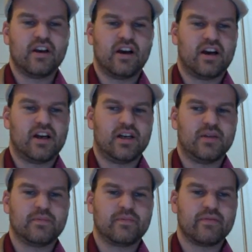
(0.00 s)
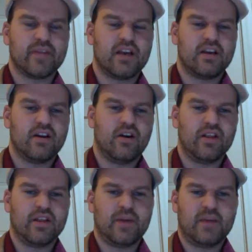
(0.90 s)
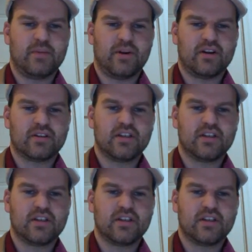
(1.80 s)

on the paper.